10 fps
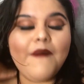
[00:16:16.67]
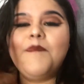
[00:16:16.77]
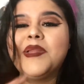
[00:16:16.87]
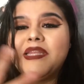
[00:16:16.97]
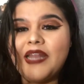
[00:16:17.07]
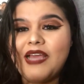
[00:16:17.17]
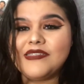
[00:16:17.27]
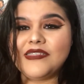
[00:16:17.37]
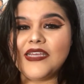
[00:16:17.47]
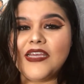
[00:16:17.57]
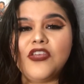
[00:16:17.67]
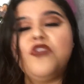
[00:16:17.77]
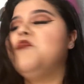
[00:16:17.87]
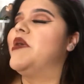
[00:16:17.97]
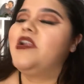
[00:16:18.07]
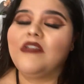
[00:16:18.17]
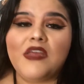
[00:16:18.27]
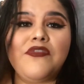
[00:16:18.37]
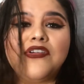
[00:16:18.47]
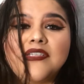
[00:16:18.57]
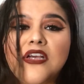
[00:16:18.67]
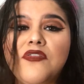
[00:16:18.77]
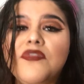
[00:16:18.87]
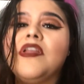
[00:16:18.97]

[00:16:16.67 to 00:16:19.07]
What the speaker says: But the next day, you better love yourself.